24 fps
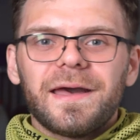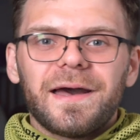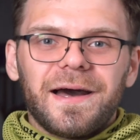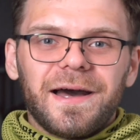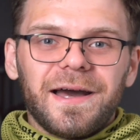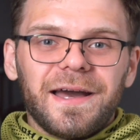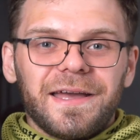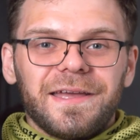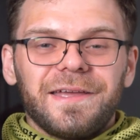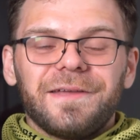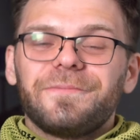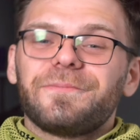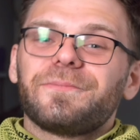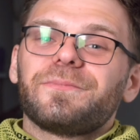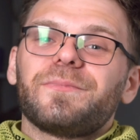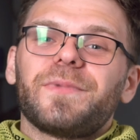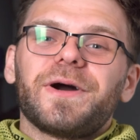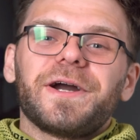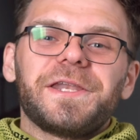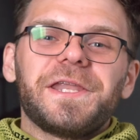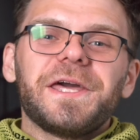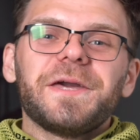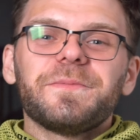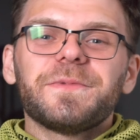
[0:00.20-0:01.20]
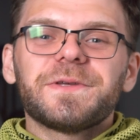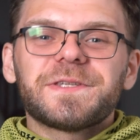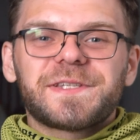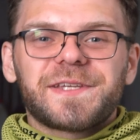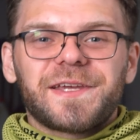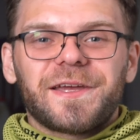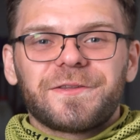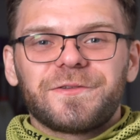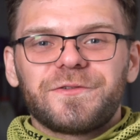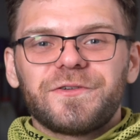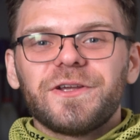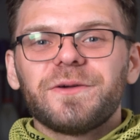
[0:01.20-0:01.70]
Hi, my name is
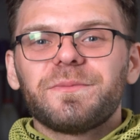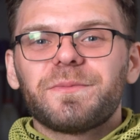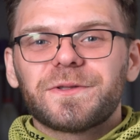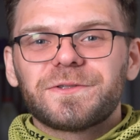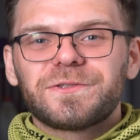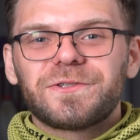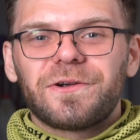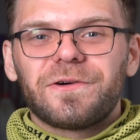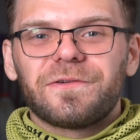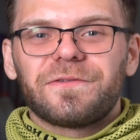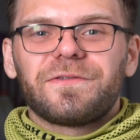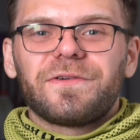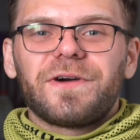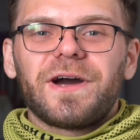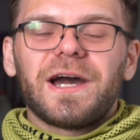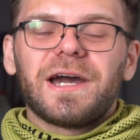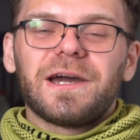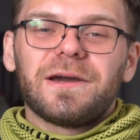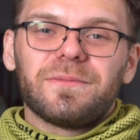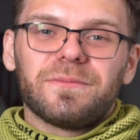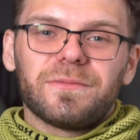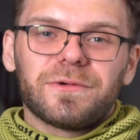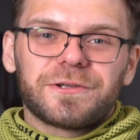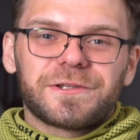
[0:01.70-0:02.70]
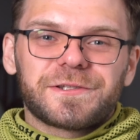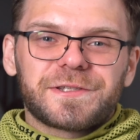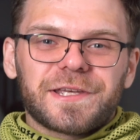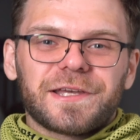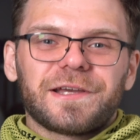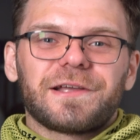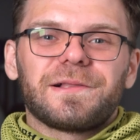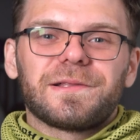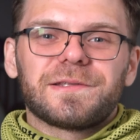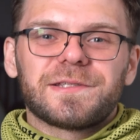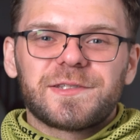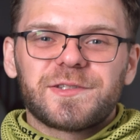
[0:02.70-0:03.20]
Andrei Bodrov. I am a
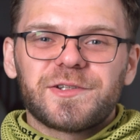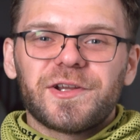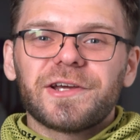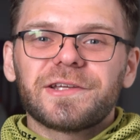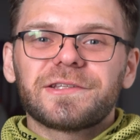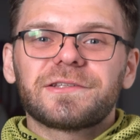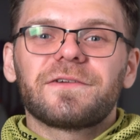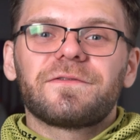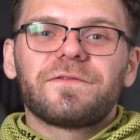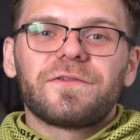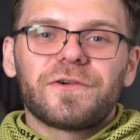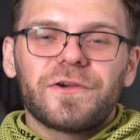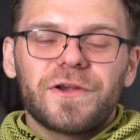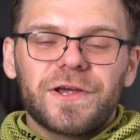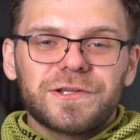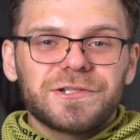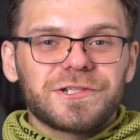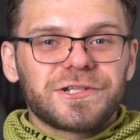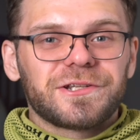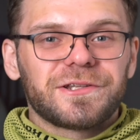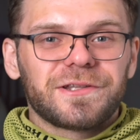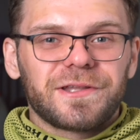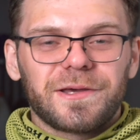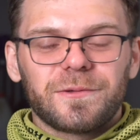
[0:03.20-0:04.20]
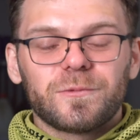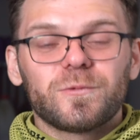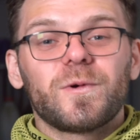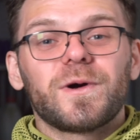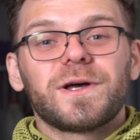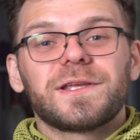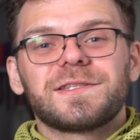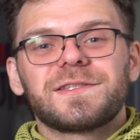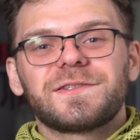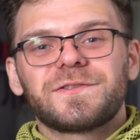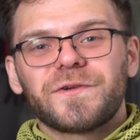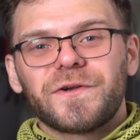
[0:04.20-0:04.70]
motorcycle instructor for Russian
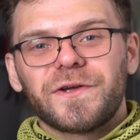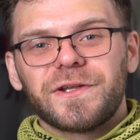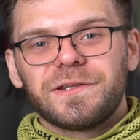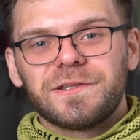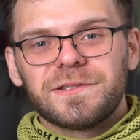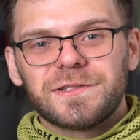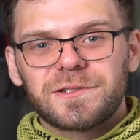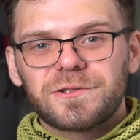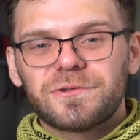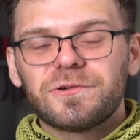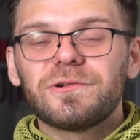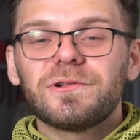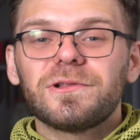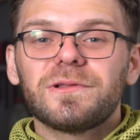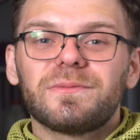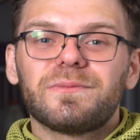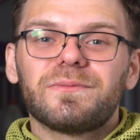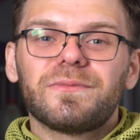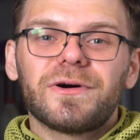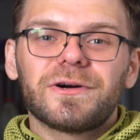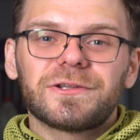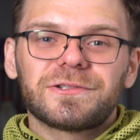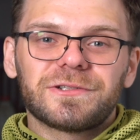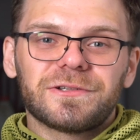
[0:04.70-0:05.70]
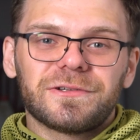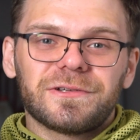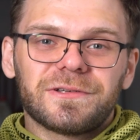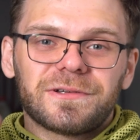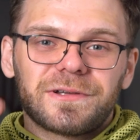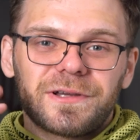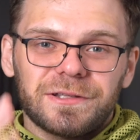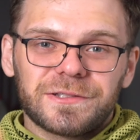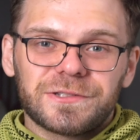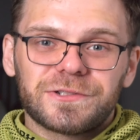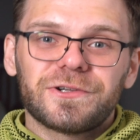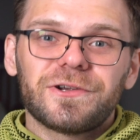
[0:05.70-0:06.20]
advanced riding school
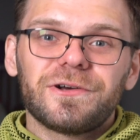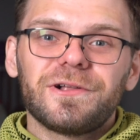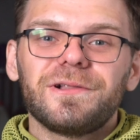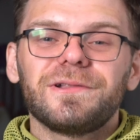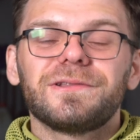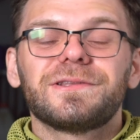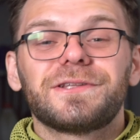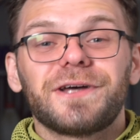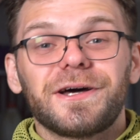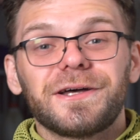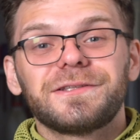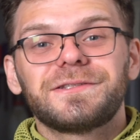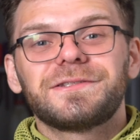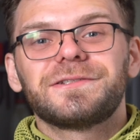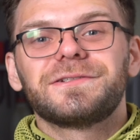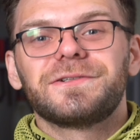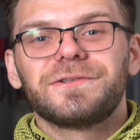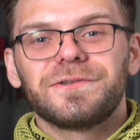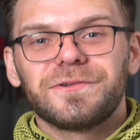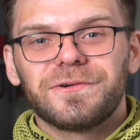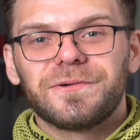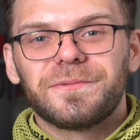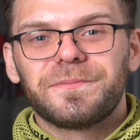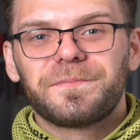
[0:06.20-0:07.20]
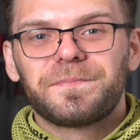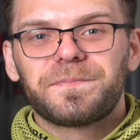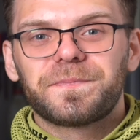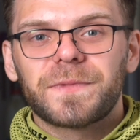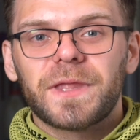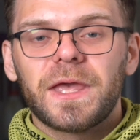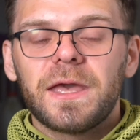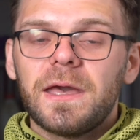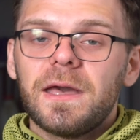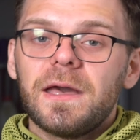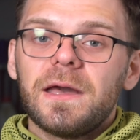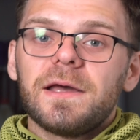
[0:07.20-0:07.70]
motocontrol.ru.
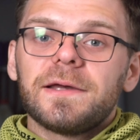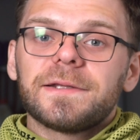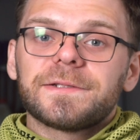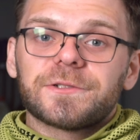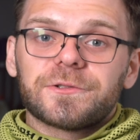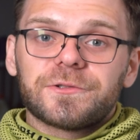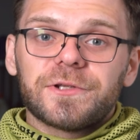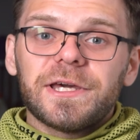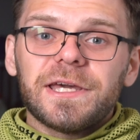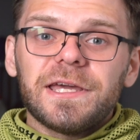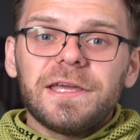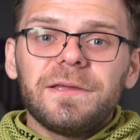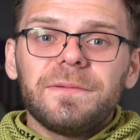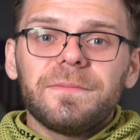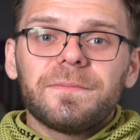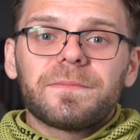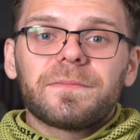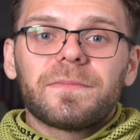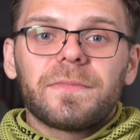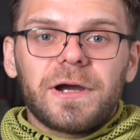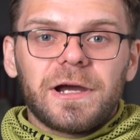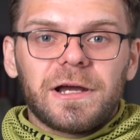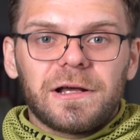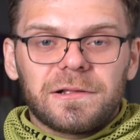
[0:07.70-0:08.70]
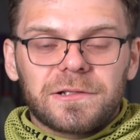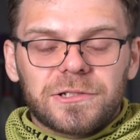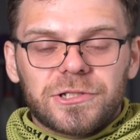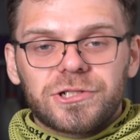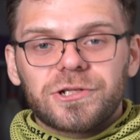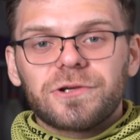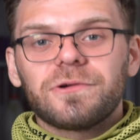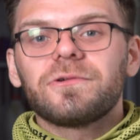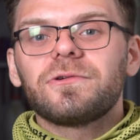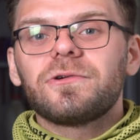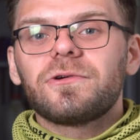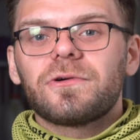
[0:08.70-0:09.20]
Today I'll
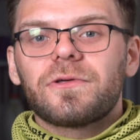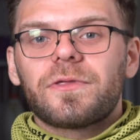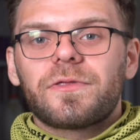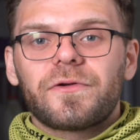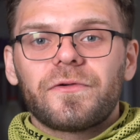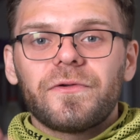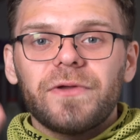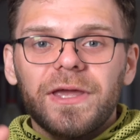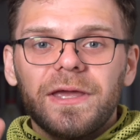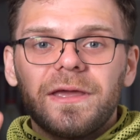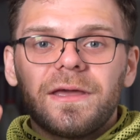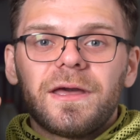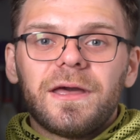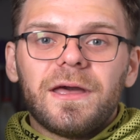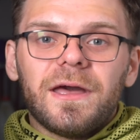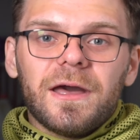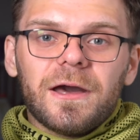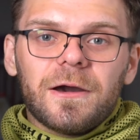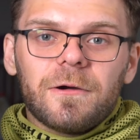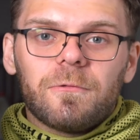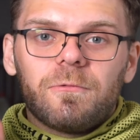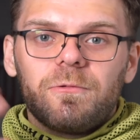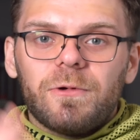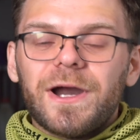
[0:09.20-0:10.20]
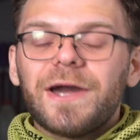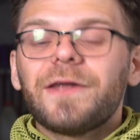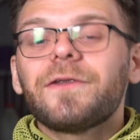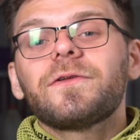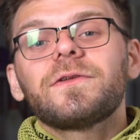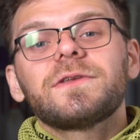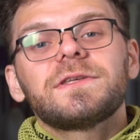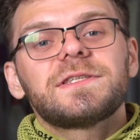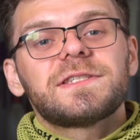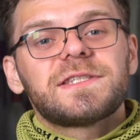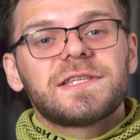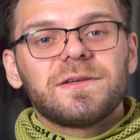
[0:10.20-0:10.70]
show you 3
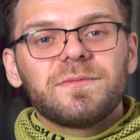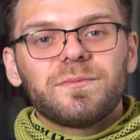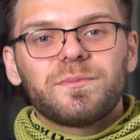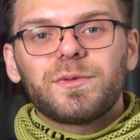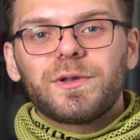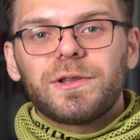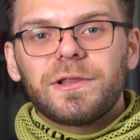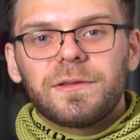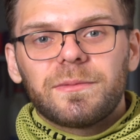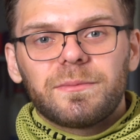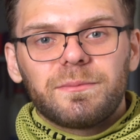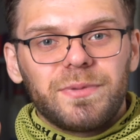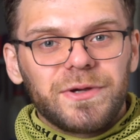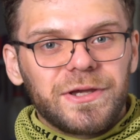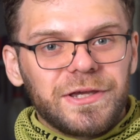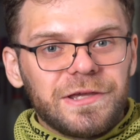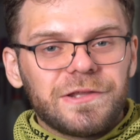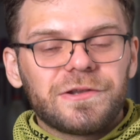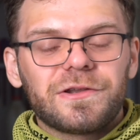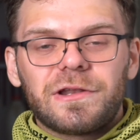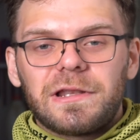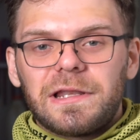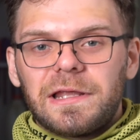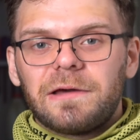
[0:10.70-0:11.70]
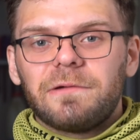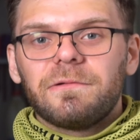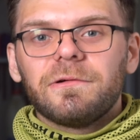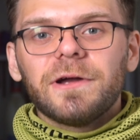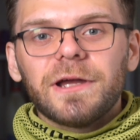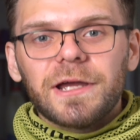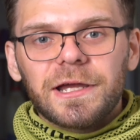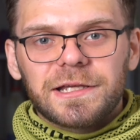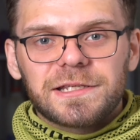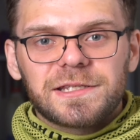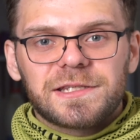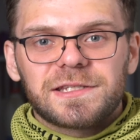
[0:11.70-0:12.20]
very simple
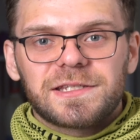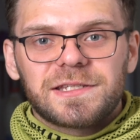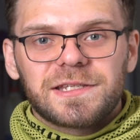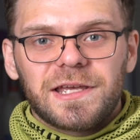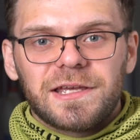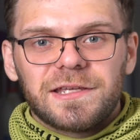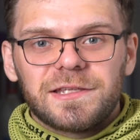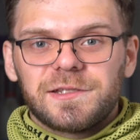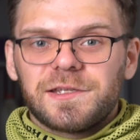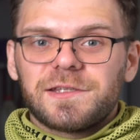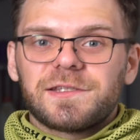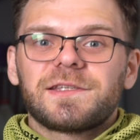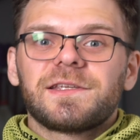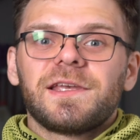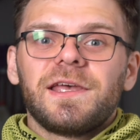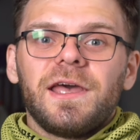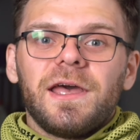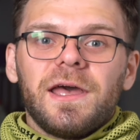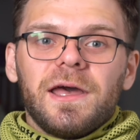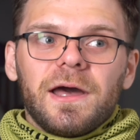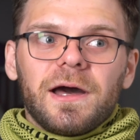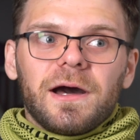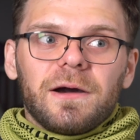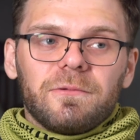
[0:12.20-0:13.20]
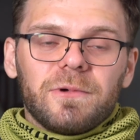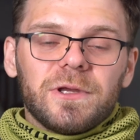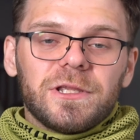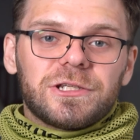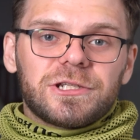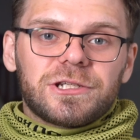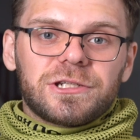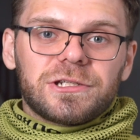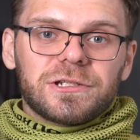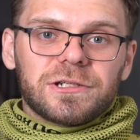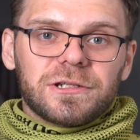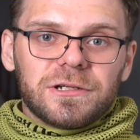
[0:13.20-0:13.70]
beginner-level exercises,
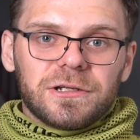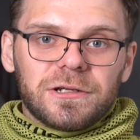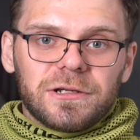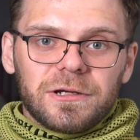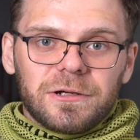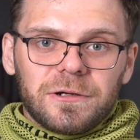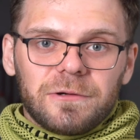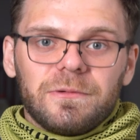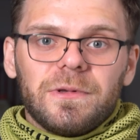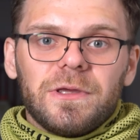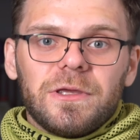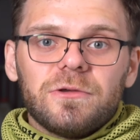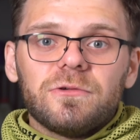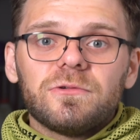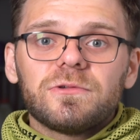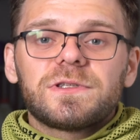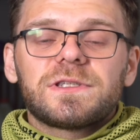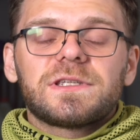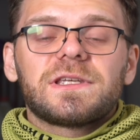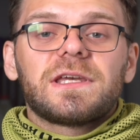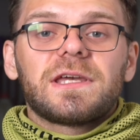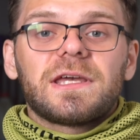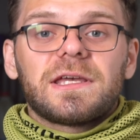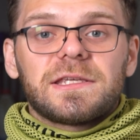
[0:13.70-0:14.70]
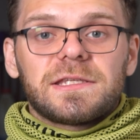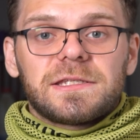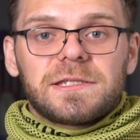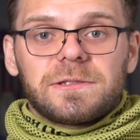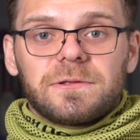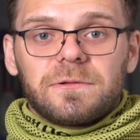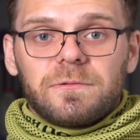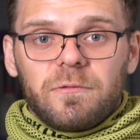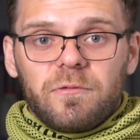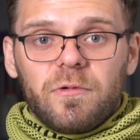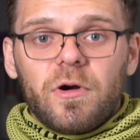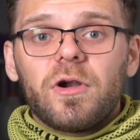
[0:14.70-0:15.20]
which we use
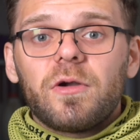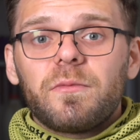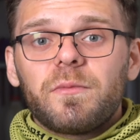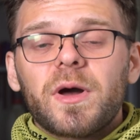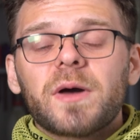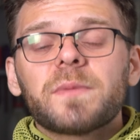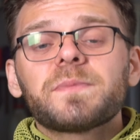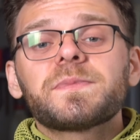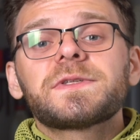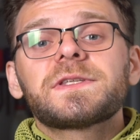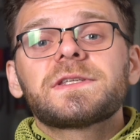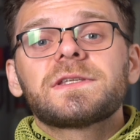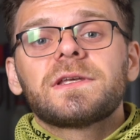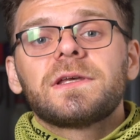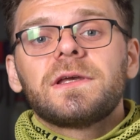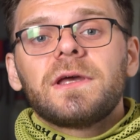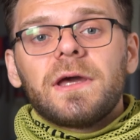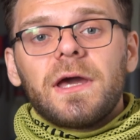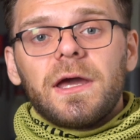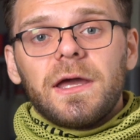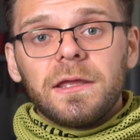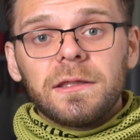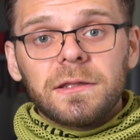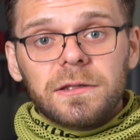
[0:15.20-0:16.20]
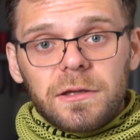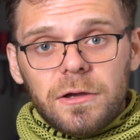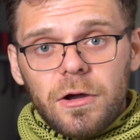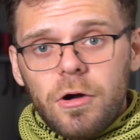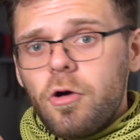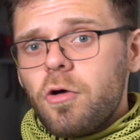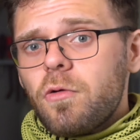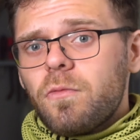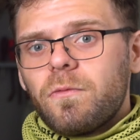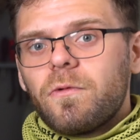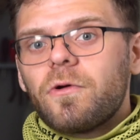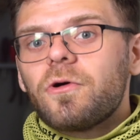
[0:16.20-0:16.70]
as warm-ups and
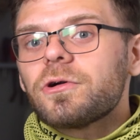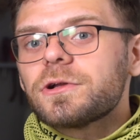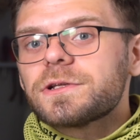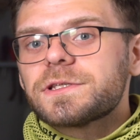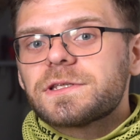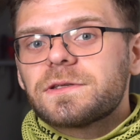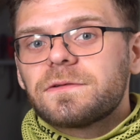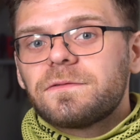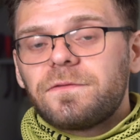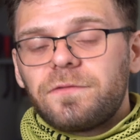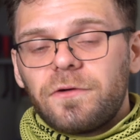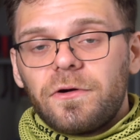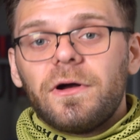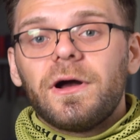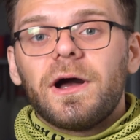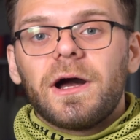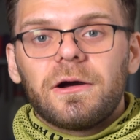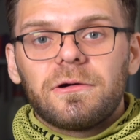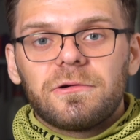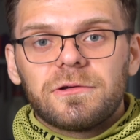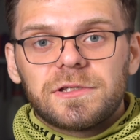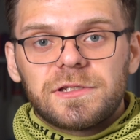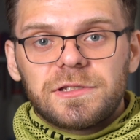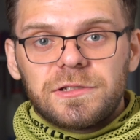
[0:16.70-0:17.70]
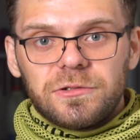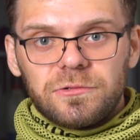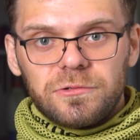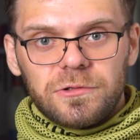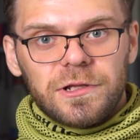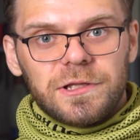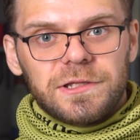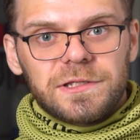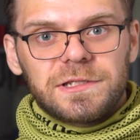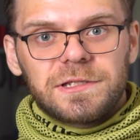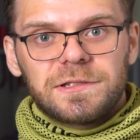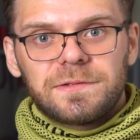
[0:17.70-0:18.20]
homeworks for our
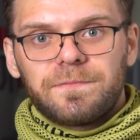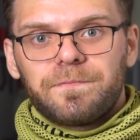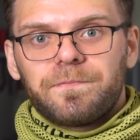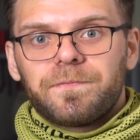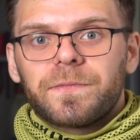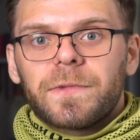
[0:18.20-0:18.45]
students.